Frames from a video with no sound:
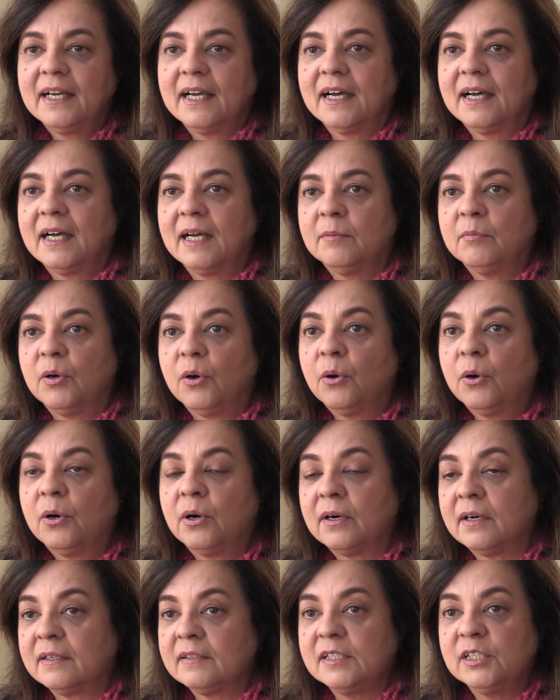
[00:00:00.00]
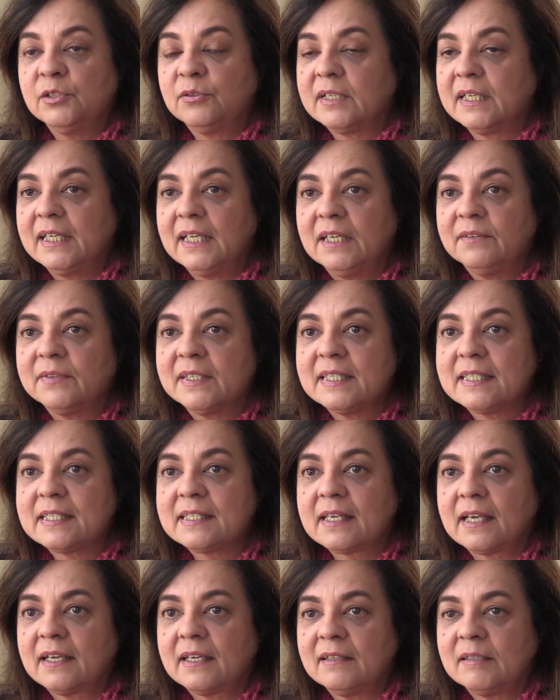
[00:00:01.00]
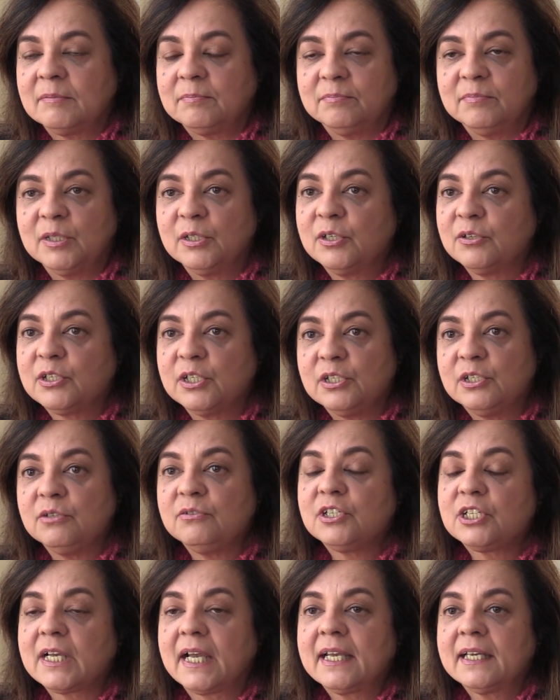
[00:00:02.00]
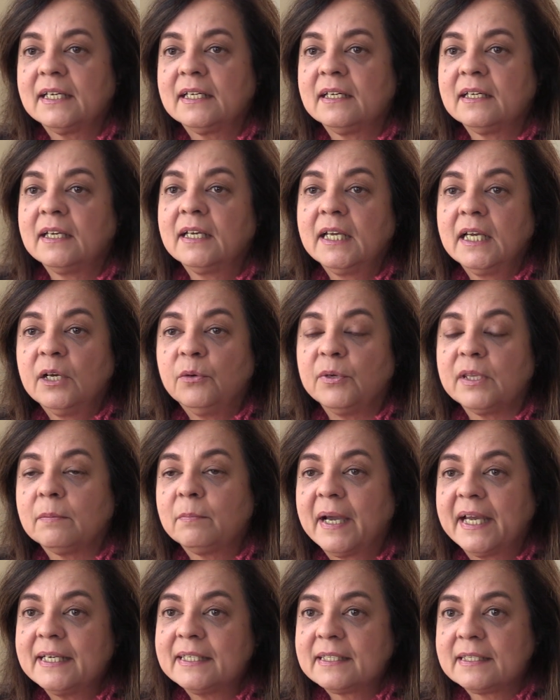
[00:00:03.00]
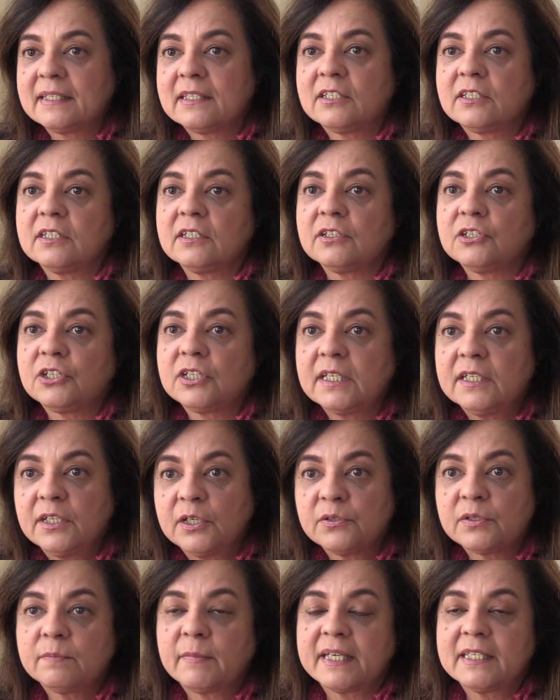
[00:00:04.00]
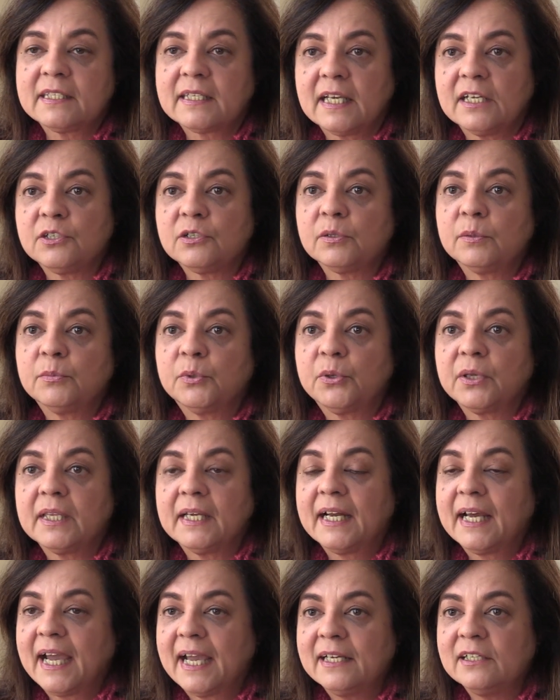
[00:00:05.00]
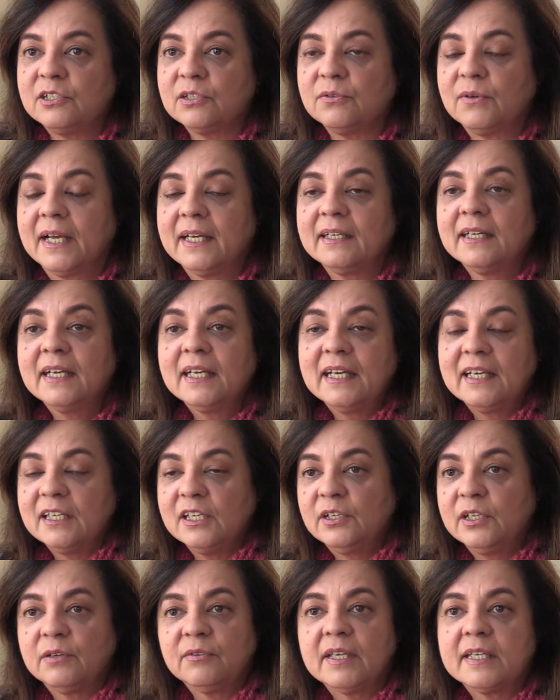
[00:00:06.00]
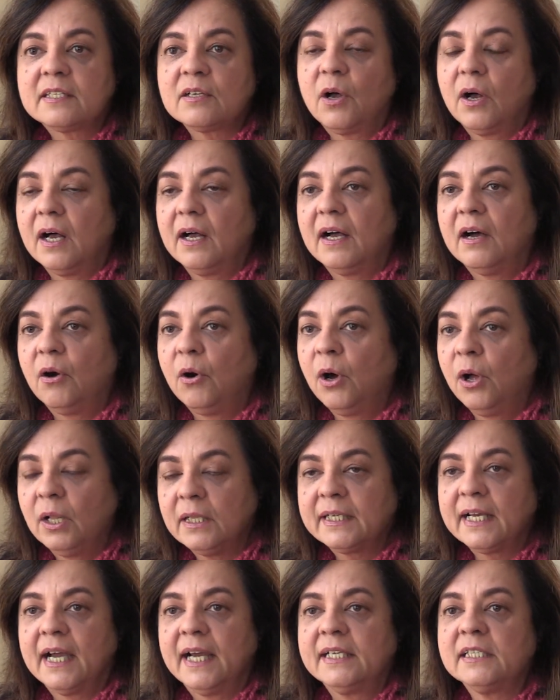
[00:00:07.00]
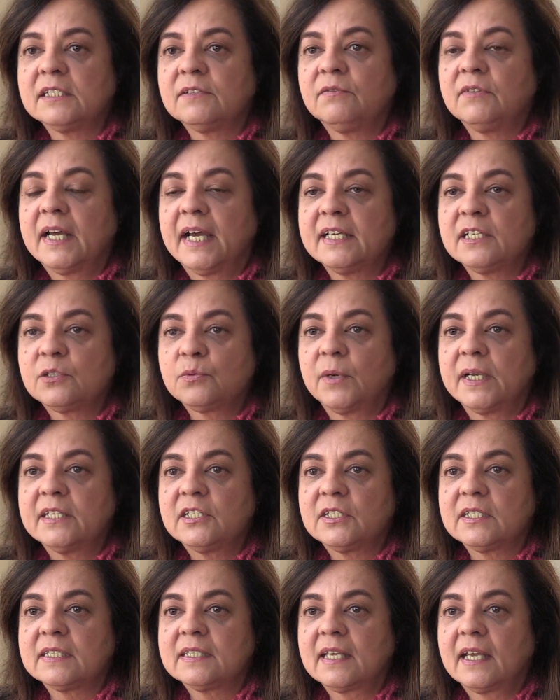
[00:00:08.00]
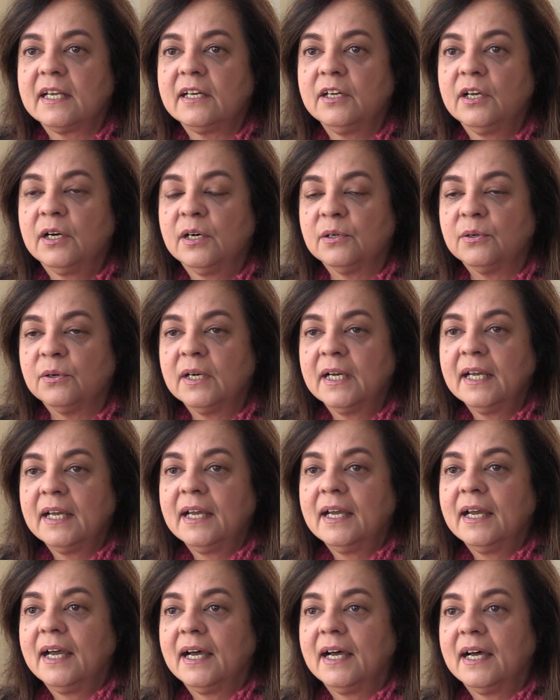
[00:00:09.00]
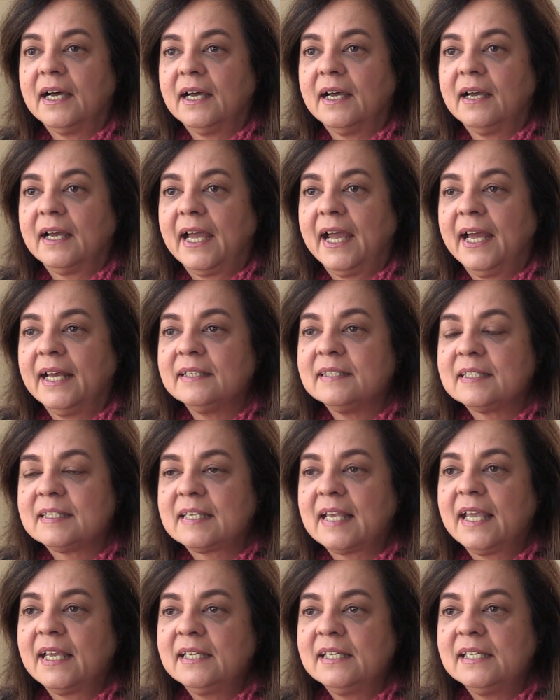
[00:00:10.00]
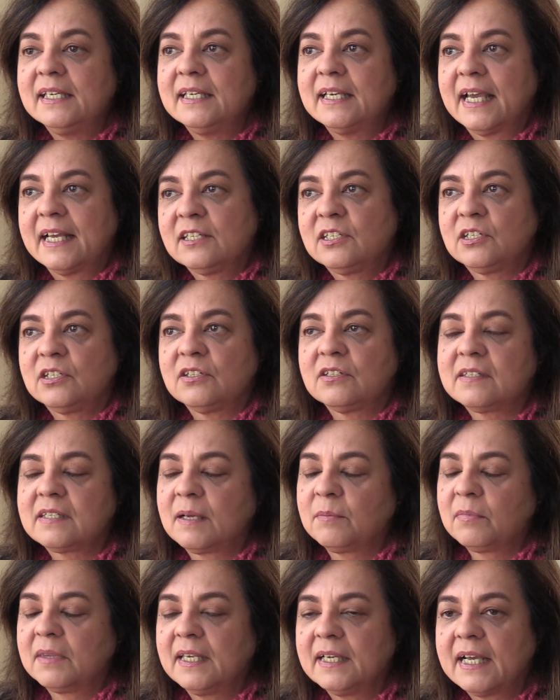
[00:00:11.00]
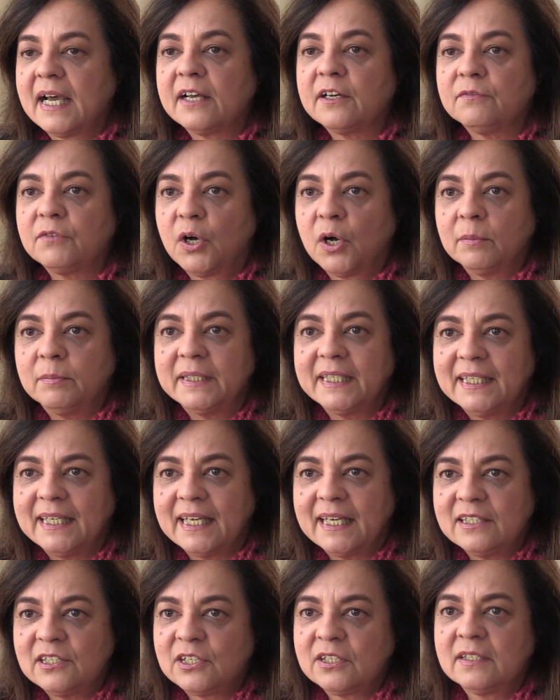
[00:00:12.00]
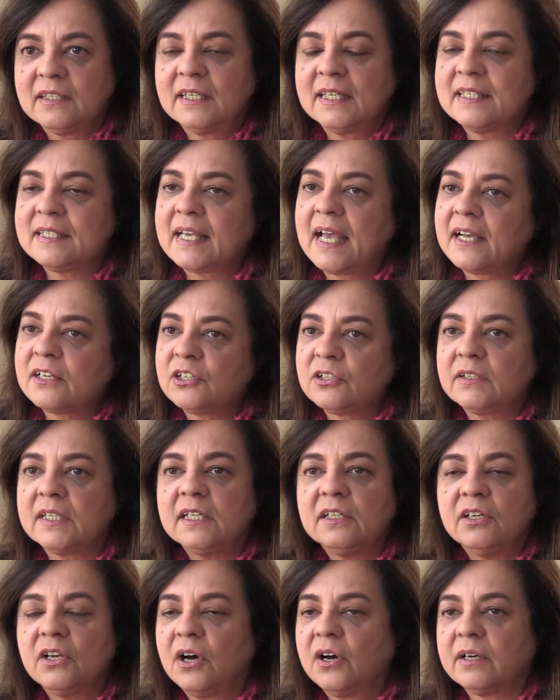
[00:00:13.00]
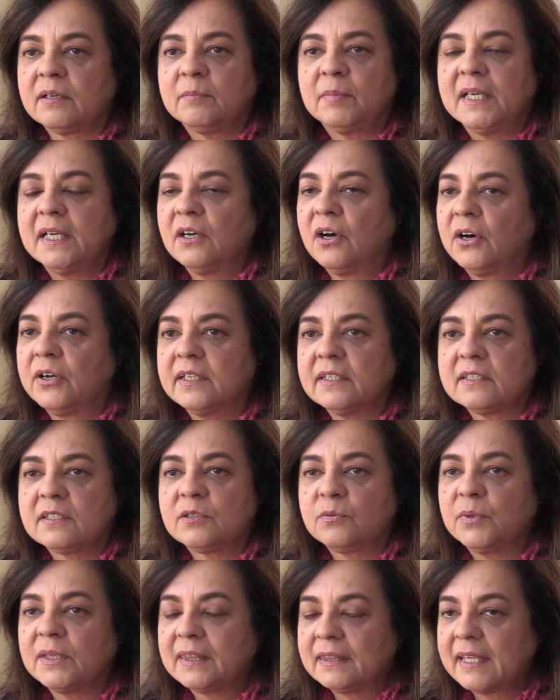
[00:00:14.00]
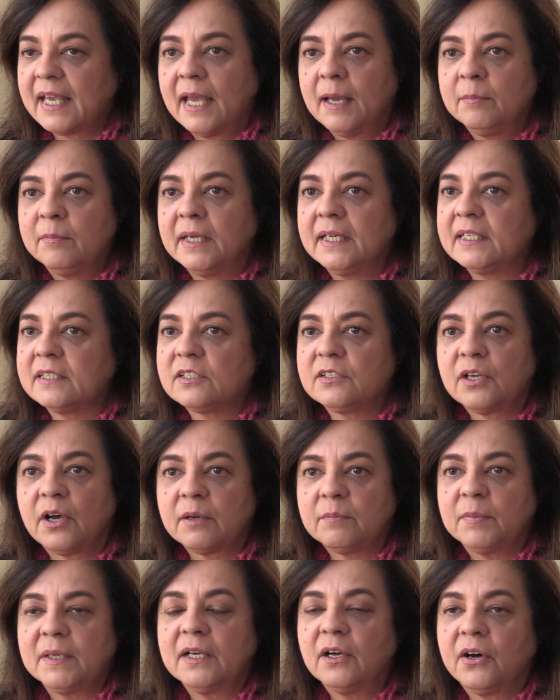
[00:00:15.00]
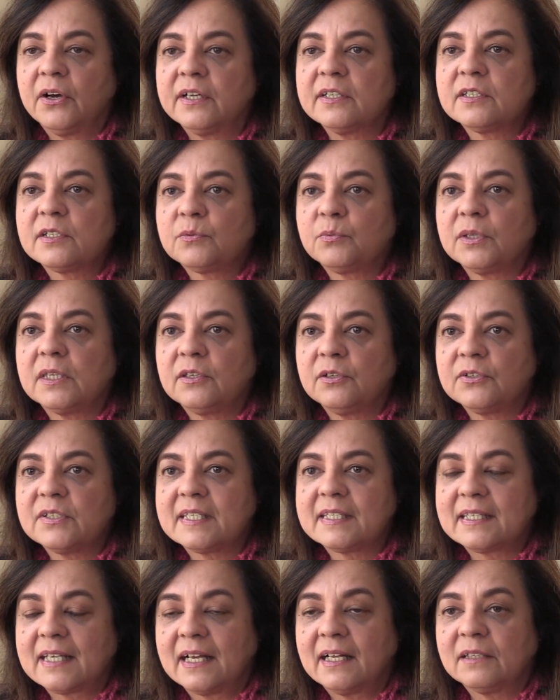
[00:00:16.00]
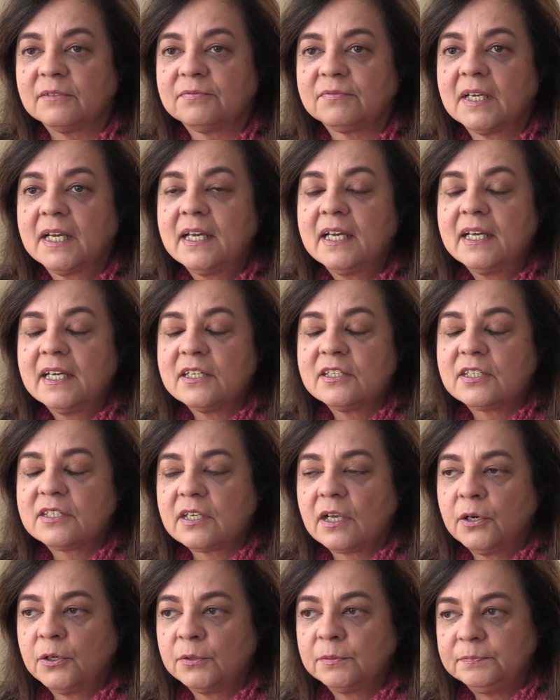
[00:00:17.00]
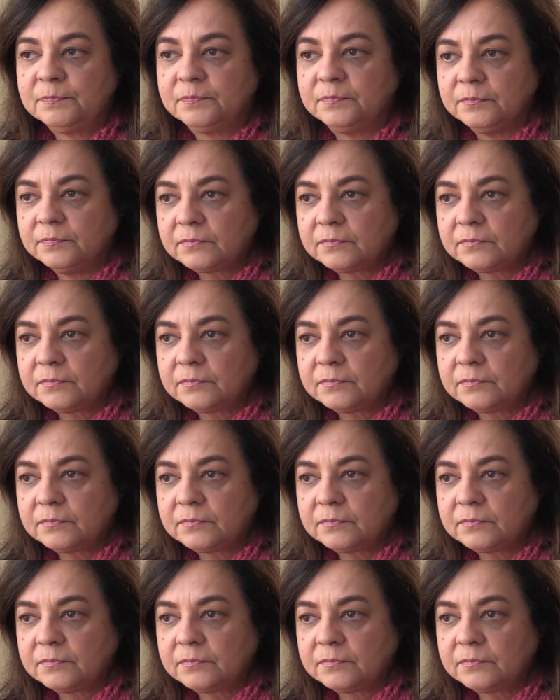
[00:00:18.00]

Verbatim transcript: Um, or you can even say, you know, could you check in with my assistant? She knows my schedule more than I do. And, you know, there's all kinds of nice ways to say no. Uh, and saying yes to something out of obligation is actually not being honest with them and it's not being honest with yourself. So,